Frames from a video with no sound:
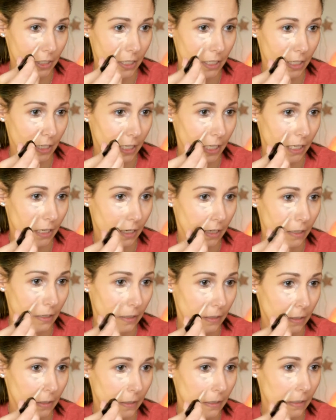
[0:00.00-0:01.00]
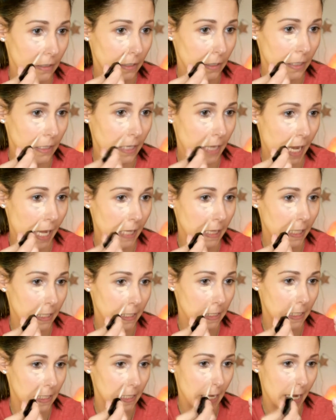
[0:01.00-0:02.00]
going to, like, dot
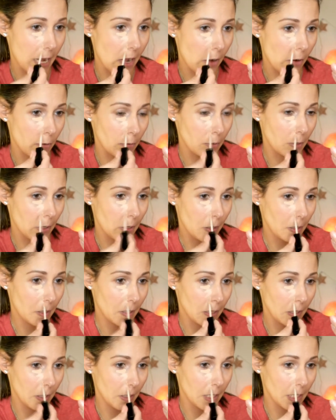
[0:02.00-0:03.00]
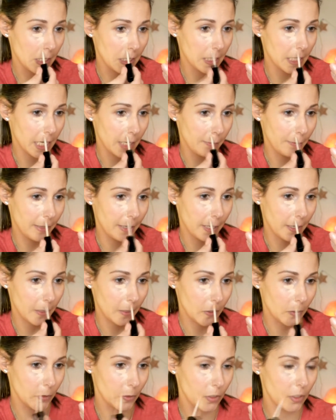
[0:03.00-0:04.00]
this down alongside my
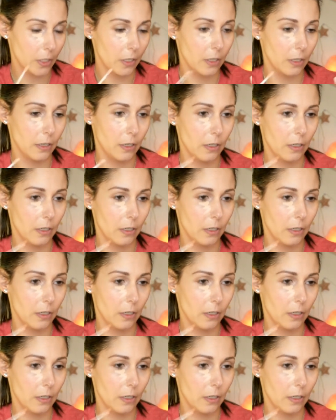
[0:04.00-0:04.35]
nose.